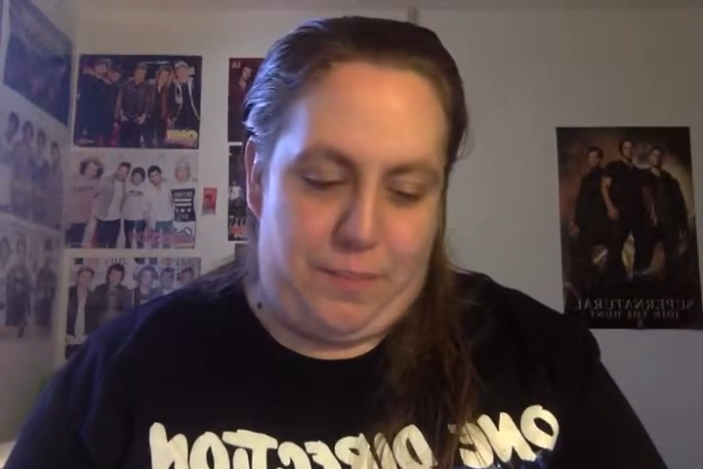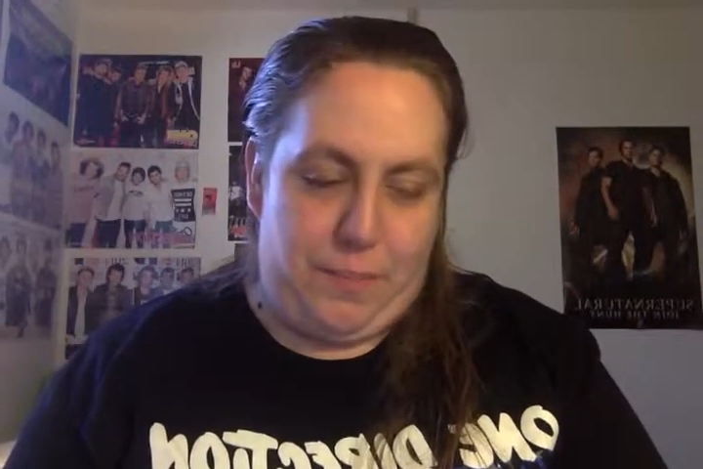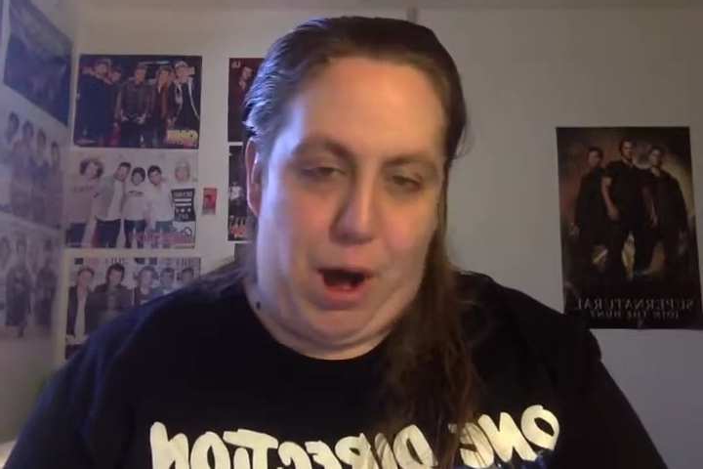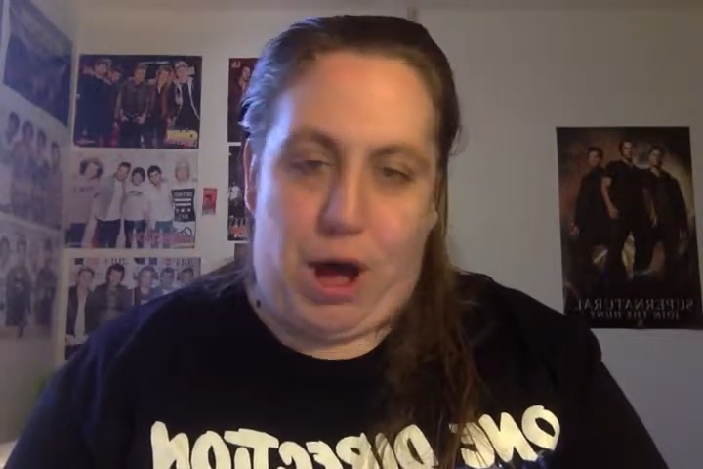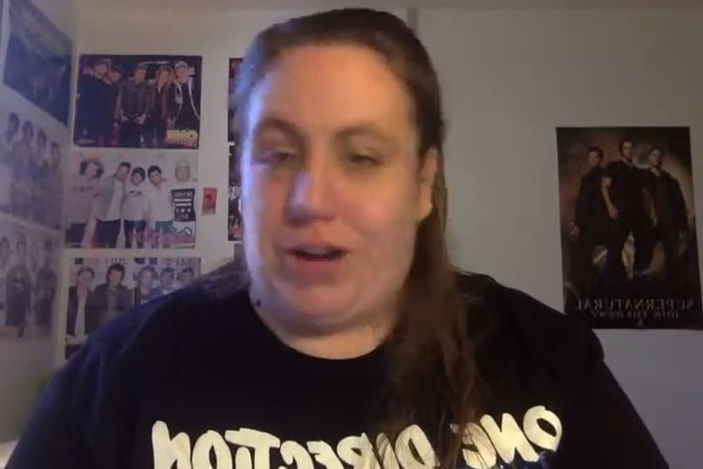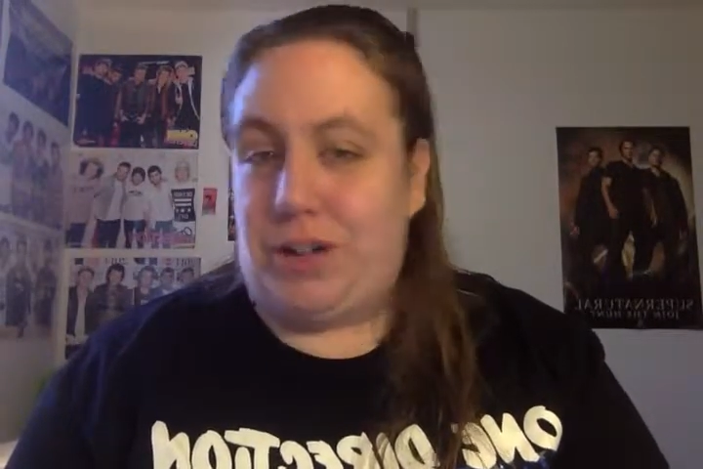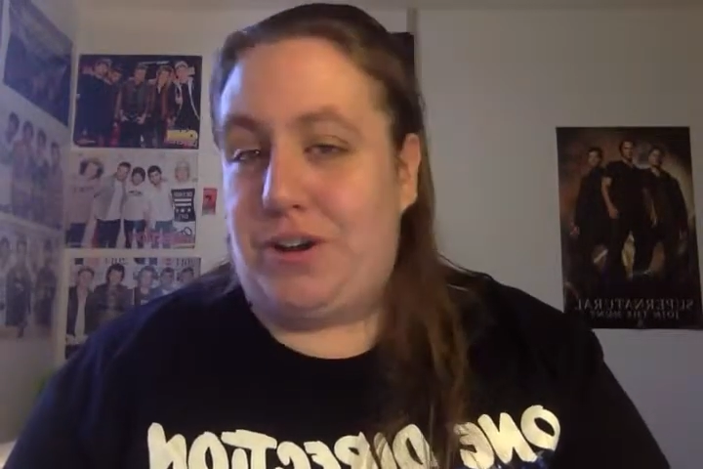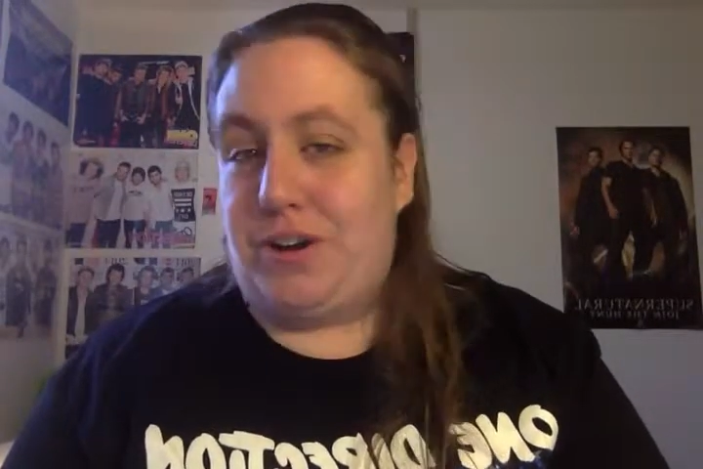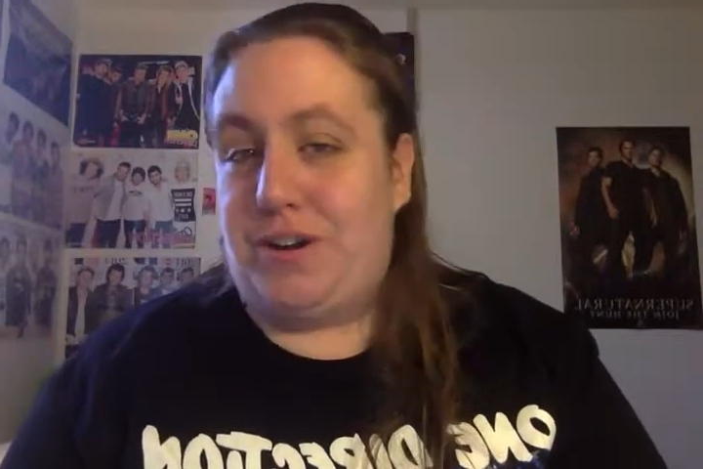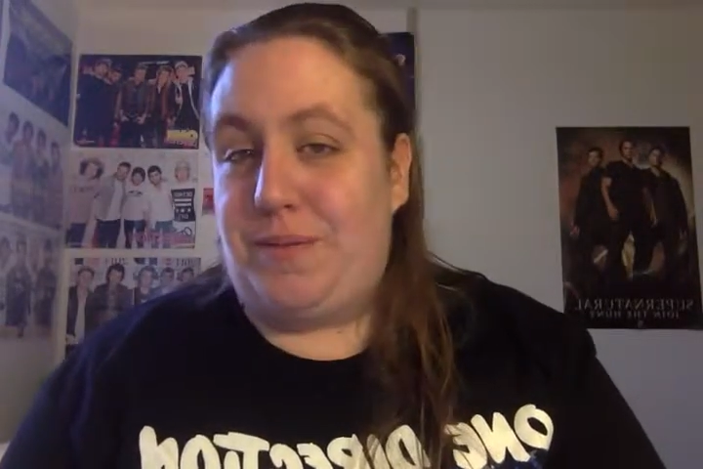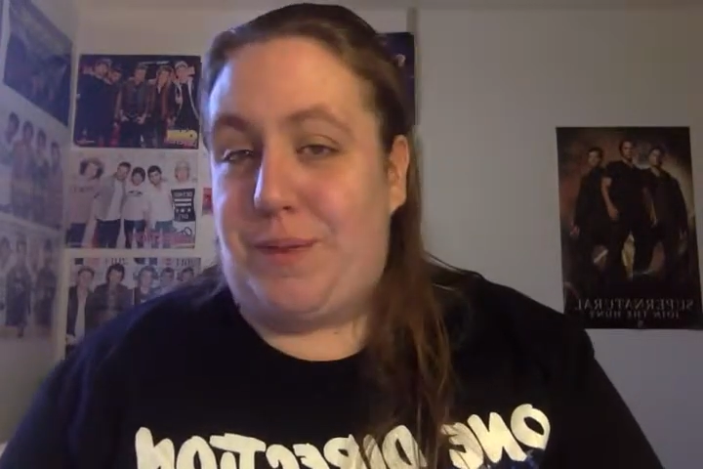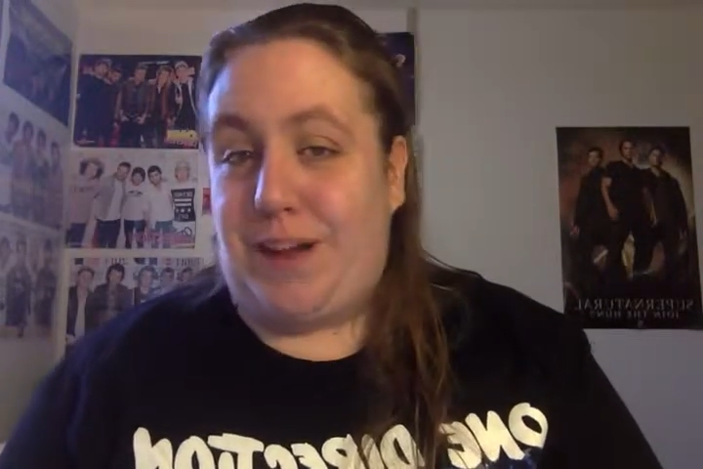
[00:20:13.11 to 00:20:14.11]

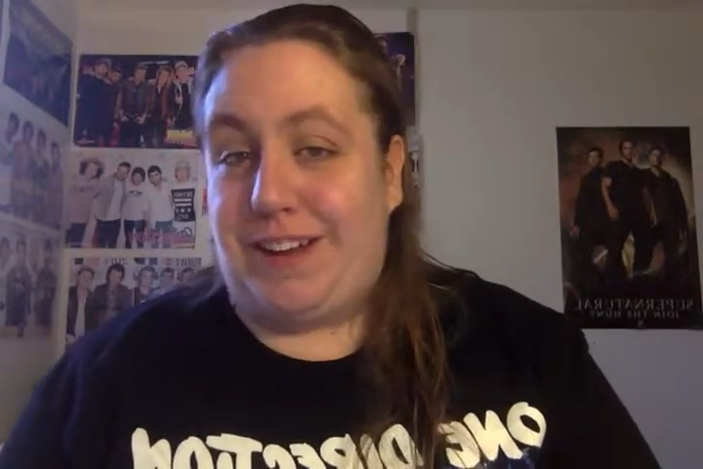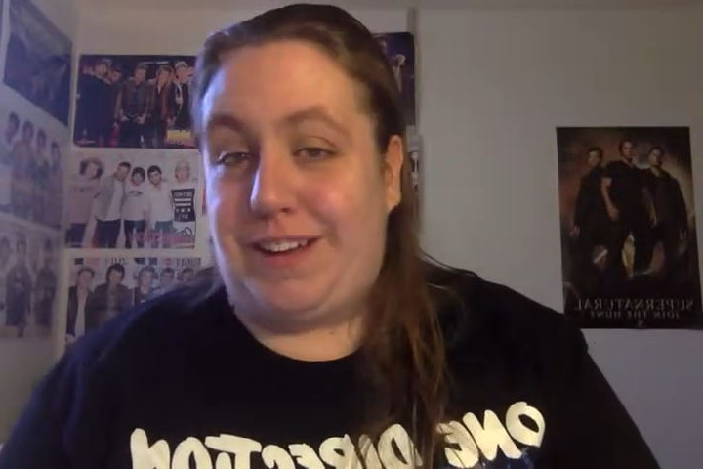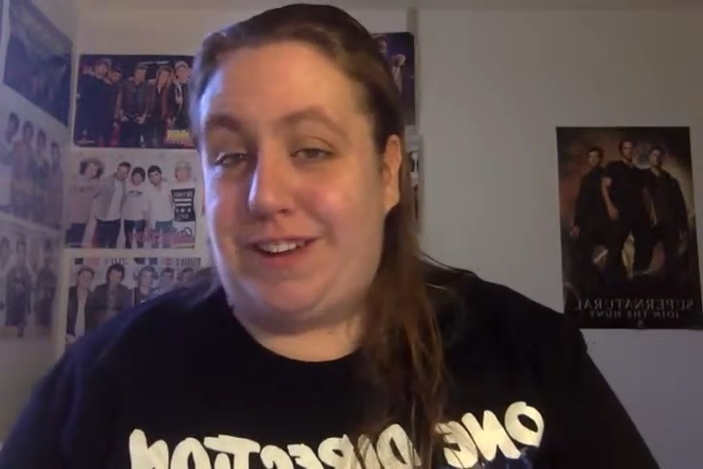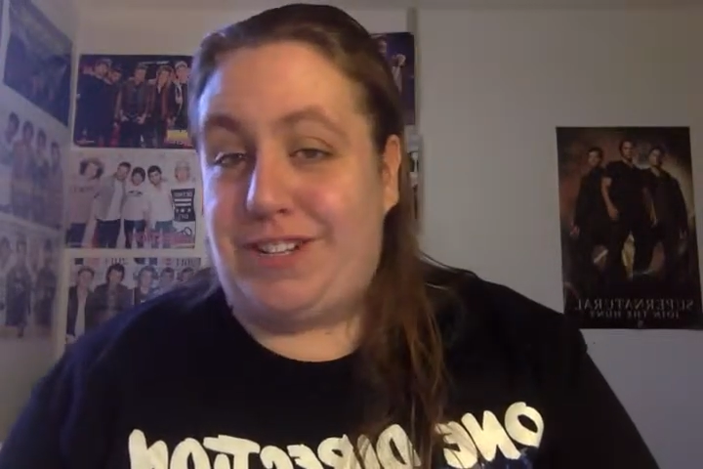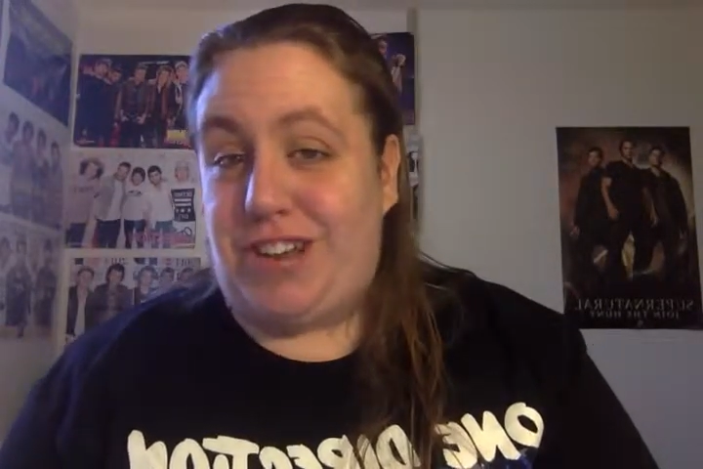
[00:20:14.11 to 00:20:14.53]
Mondler, Monica and